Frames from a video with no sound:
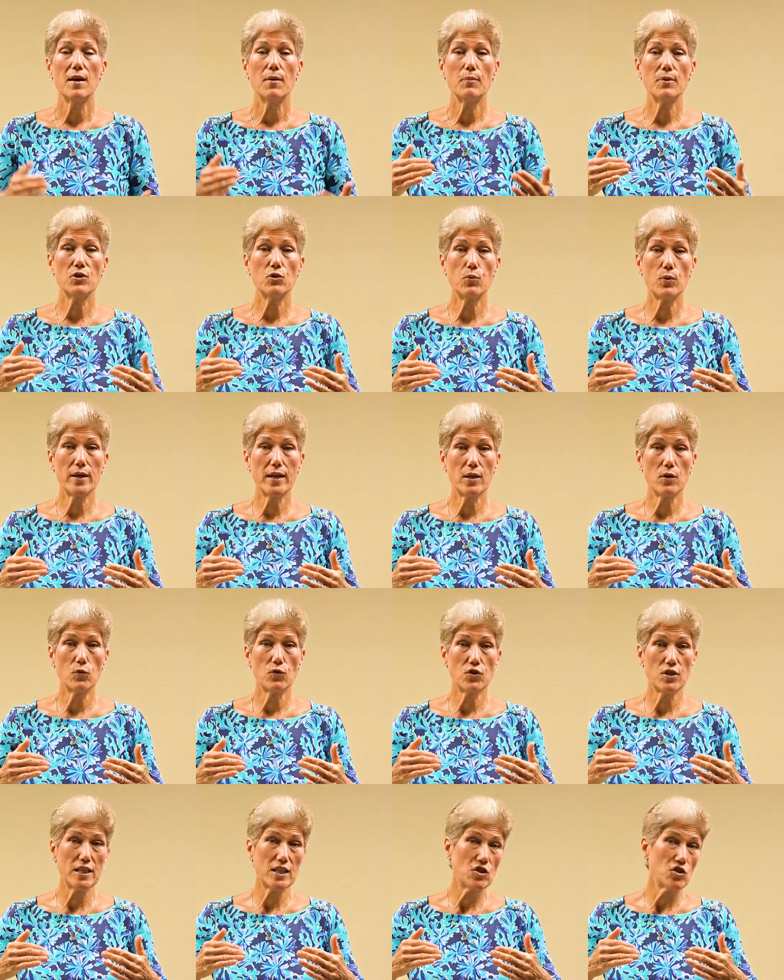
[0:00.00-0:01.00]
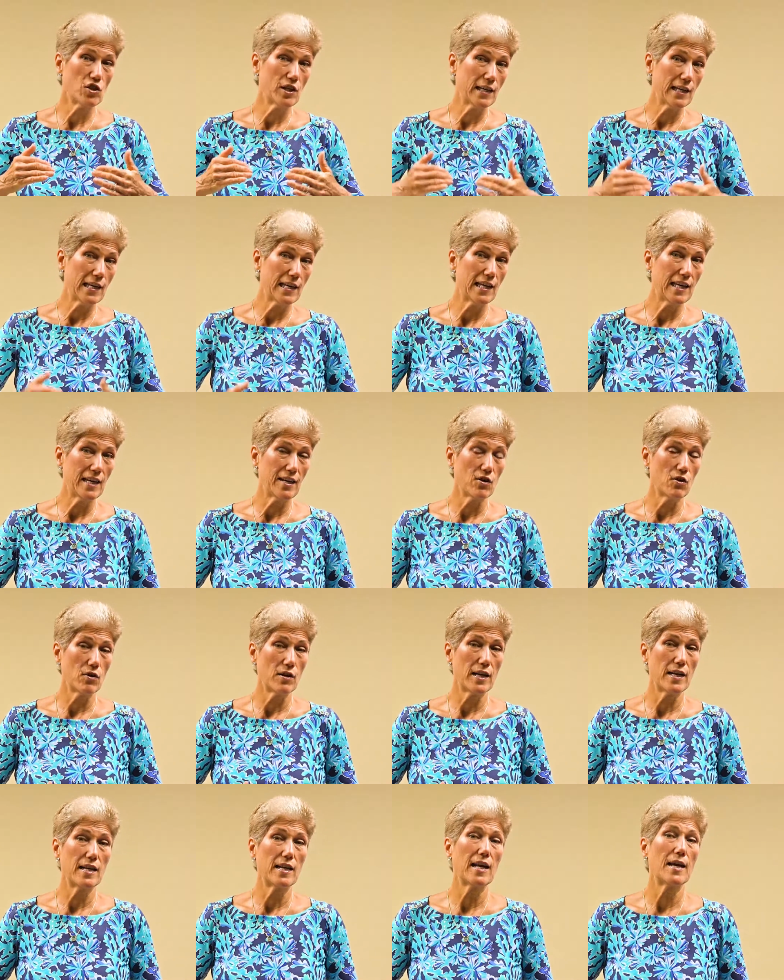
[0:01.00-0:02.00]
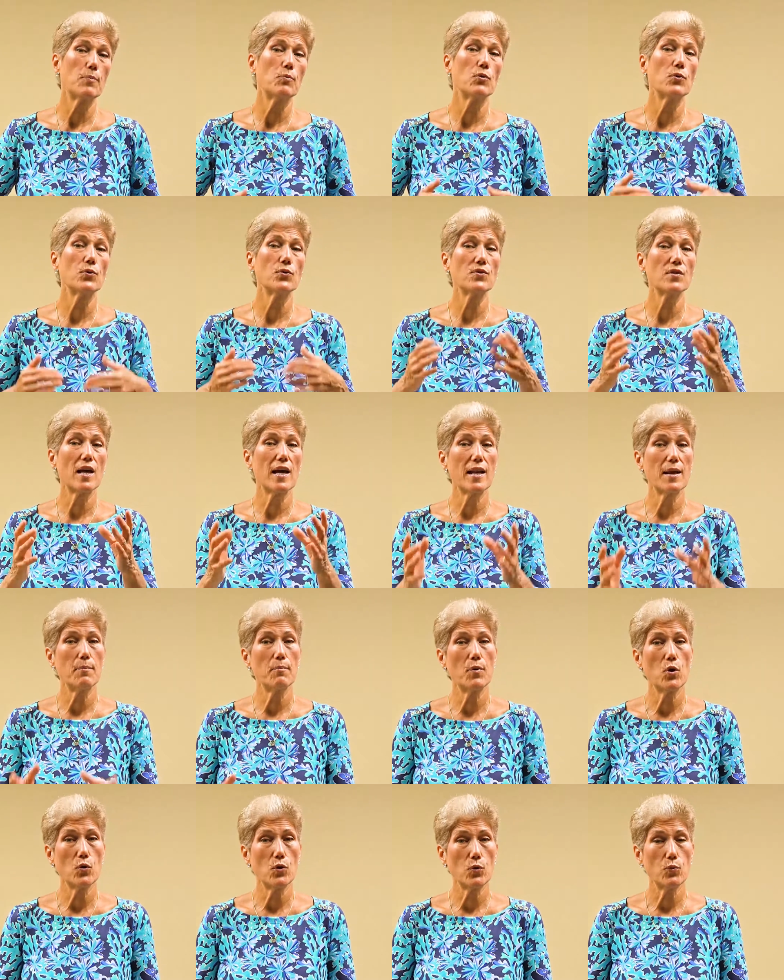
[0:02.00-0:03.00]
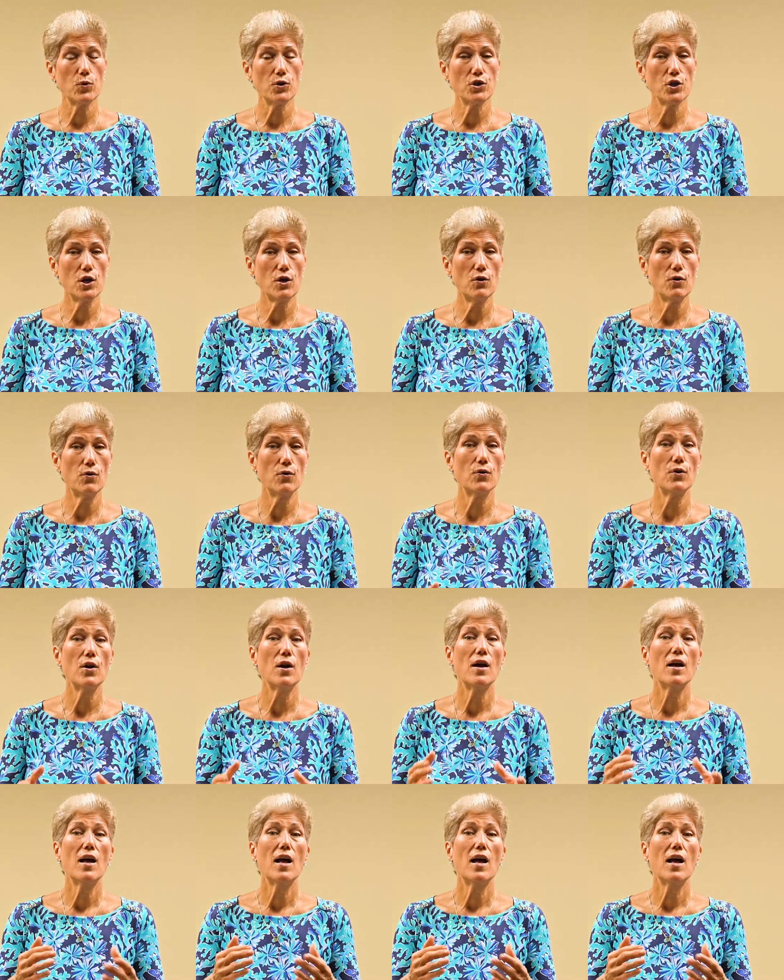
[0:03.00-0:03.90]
between teaching here in Naples and in Boca Raton,